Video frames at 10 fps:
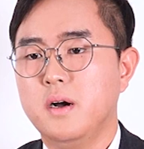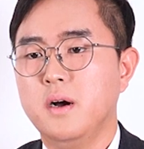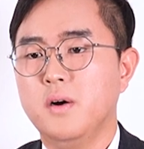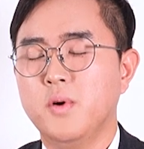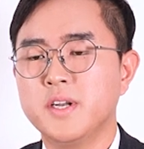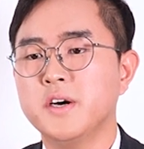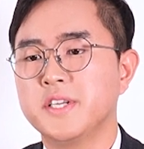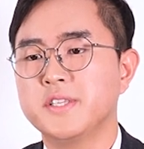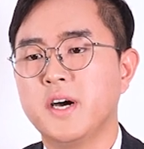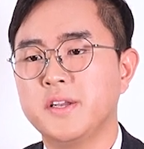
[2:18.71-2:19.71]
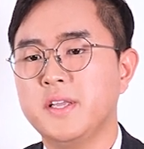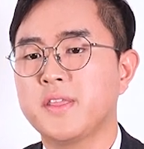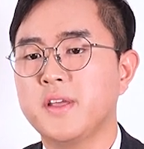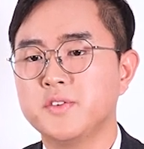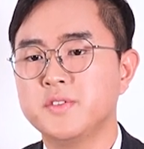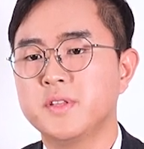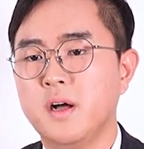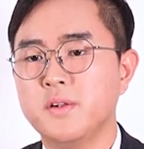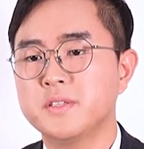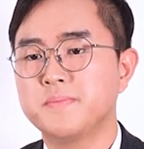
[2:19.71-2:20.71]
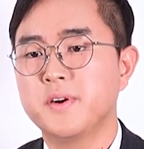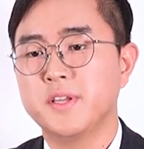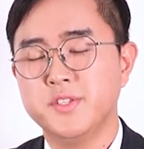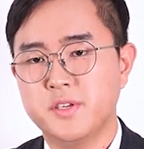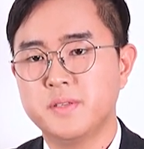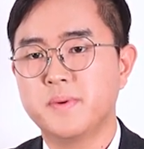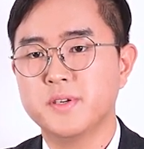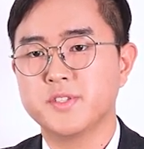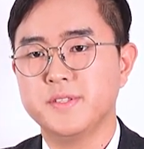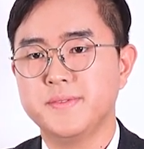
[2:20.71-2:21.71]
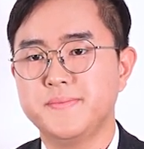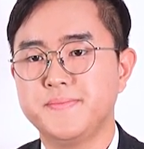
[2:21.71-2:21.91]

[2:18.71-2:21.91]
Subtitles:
$190,000 per injured person.